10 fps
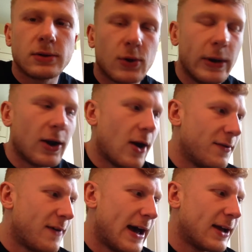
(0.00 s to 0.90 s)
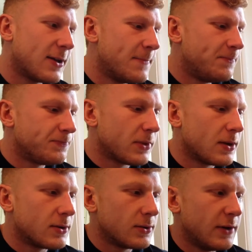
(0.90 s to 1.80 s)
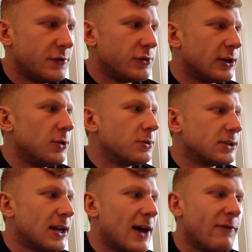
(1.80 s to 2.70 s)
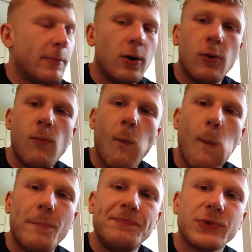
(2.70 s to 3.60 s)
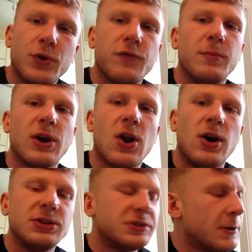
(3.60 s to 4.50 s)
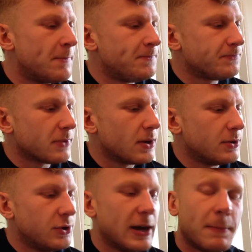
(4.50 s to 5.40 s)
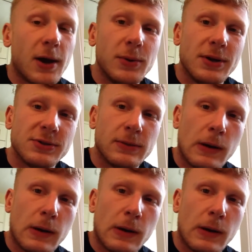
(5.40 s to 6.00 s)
Quick life hack. If you drink Lucozade out of a bottle or from a glass, you get bloated because of the